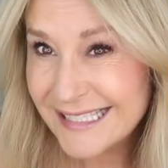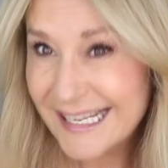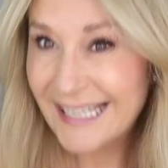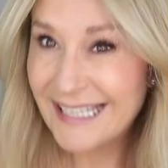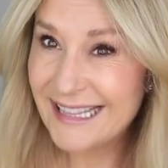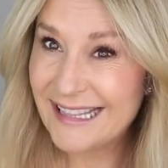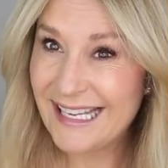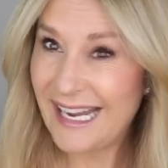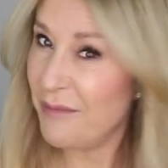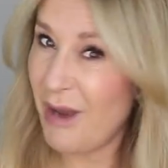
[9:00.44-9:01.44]
Den
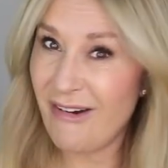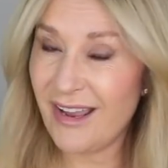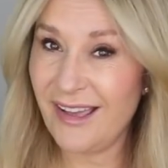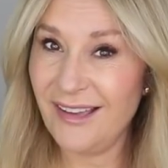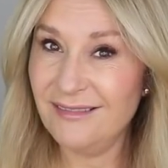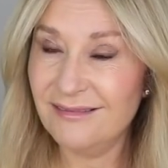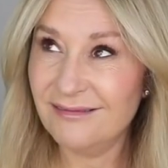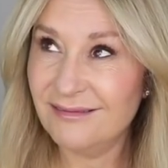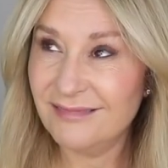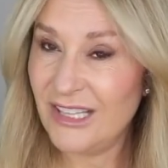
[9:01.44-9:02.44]
in America?
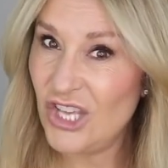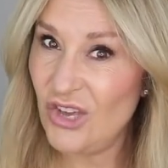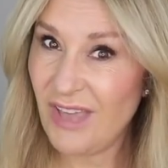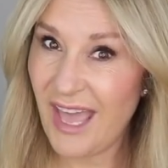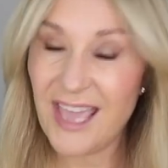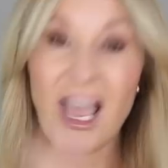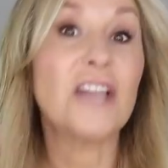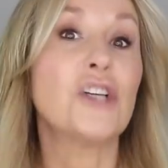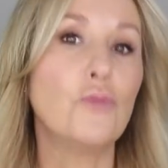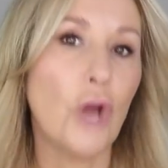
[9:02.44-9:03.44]
In the UK?
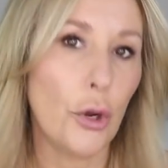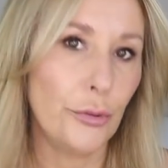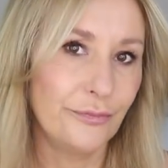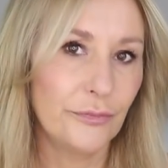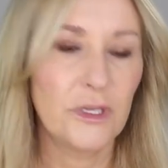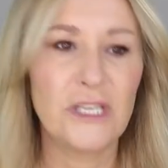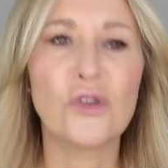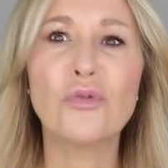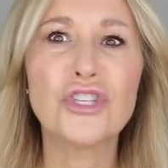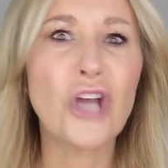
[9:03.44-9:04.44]
I don't know. It's
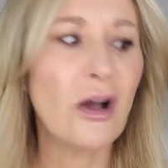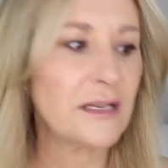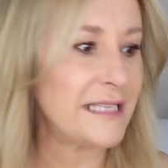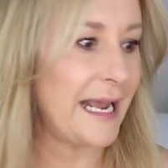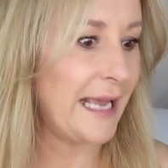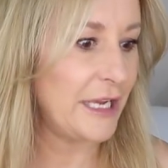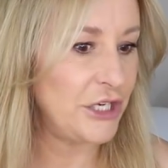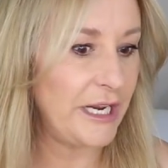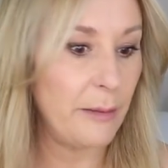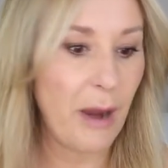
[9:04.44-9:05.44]
called Shark's Tank,
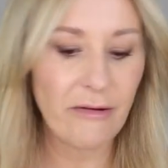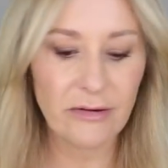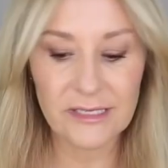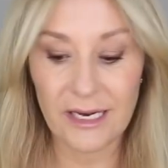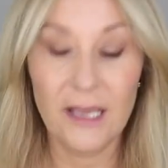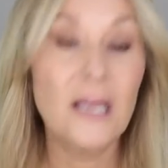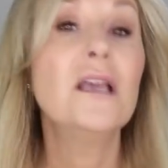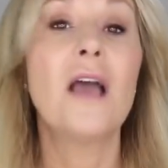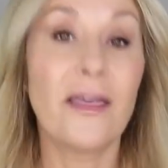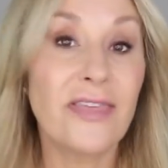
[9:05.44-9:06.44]
actually, in America, isn't it?
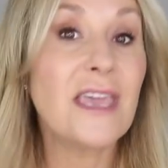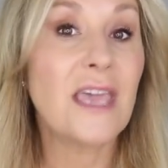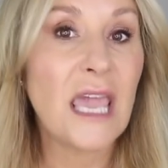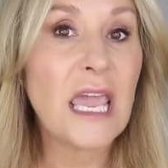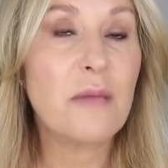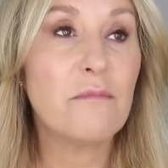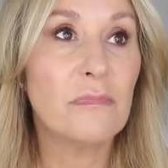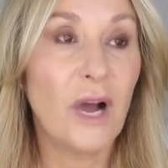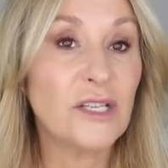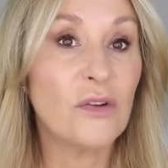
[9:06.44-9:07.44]
I think he
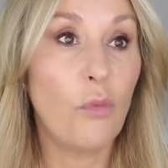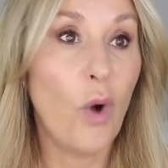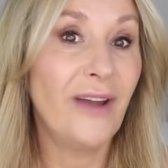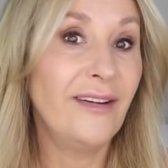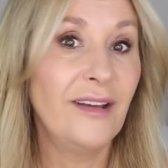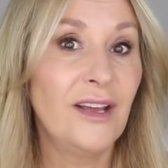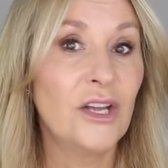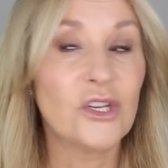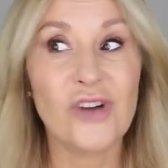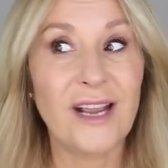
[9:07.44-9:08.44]
might have won
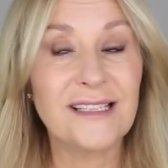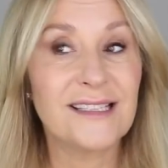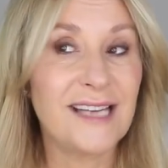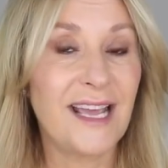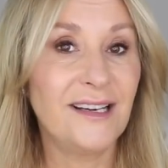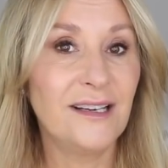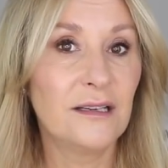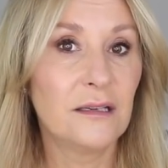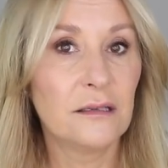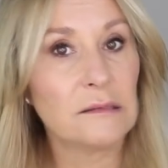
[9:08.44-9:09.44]
Dragon's Den
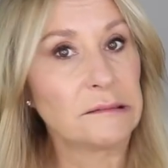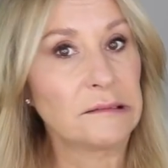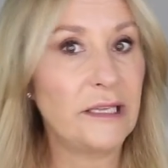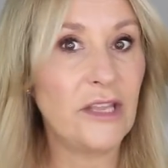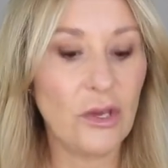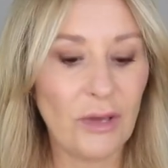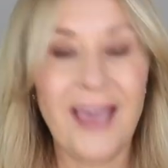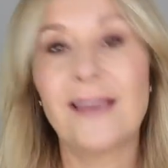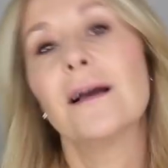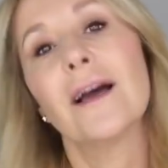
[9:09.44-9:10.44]
in the
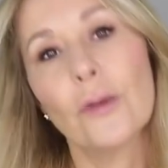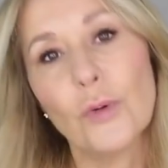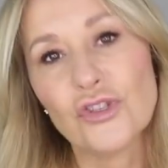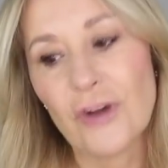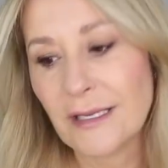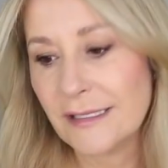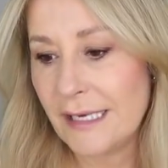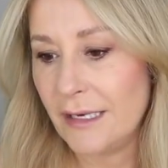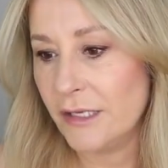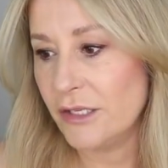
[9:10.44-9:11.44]
UK. I don't watch Dragon's
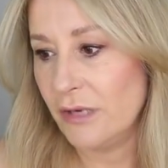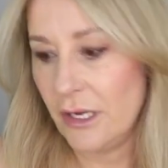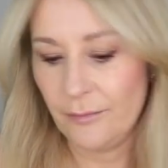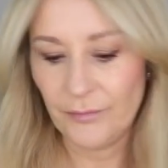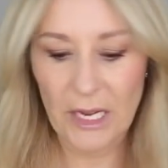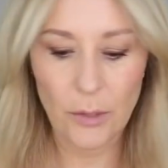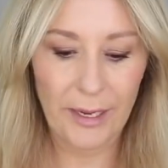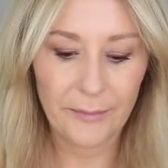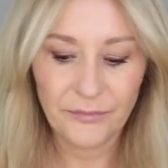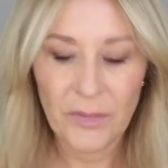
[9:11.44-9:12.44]
Den. I don't know. Anyway.